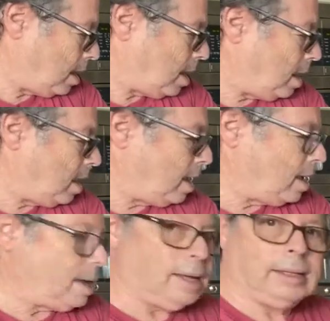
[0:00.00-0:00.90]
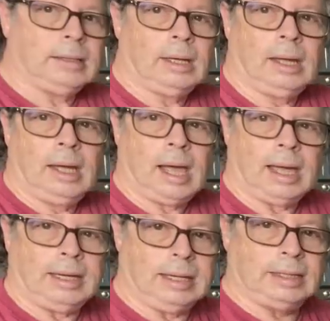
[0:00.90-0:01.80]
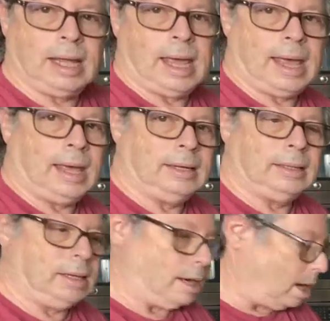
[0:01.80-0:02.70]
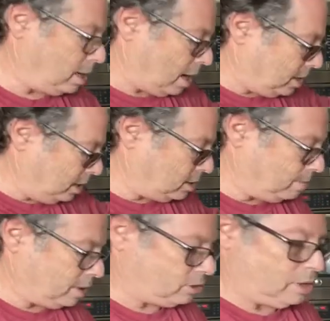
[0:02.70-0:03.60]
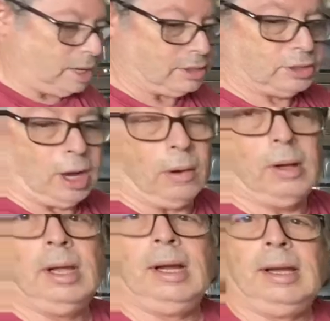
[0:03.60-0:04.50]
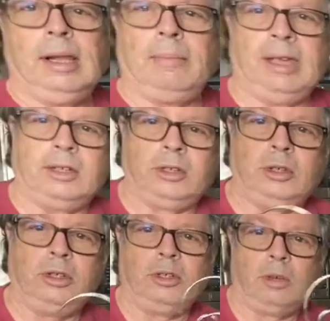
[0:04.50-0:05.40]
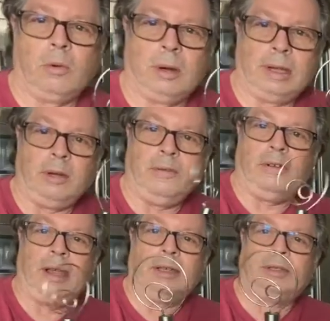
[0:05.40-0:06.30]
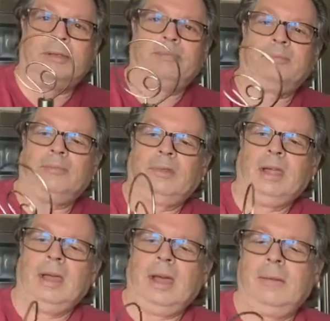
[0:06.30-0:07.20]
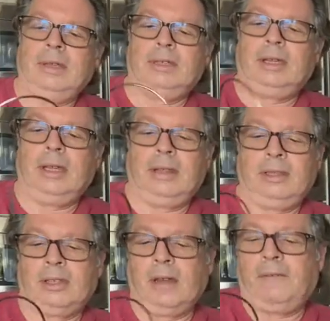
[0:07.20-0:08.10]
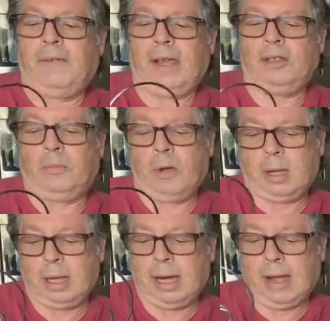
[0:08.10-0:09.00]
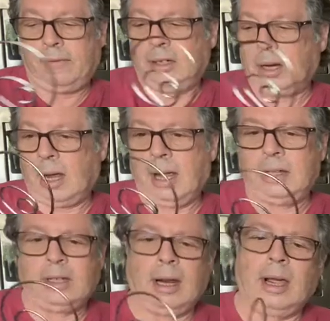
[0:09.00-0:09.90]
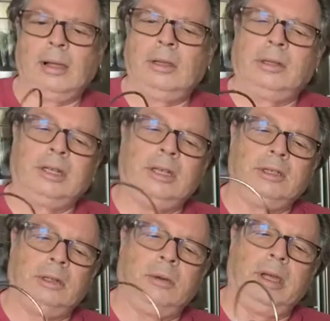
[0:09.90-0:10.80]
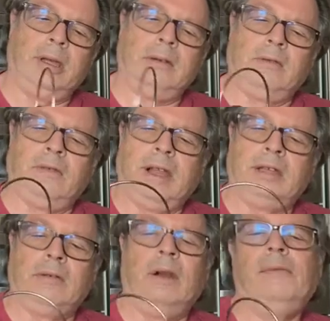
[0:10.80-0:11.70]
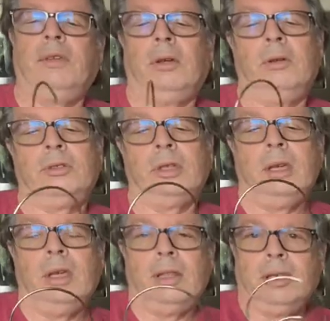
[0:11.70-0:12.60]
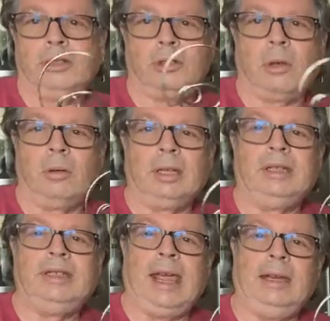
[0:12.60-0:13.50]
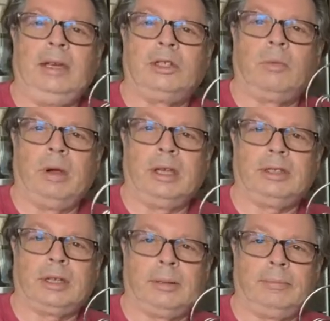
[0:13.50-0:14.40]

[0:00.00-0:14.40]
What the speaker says: And I need to add, I need to mix this. So let me introduce you to one of my new friends. I've been seeing this on Facebook and advertised, and I kind of looked into it and read the reviews. This is called a Danish whisk.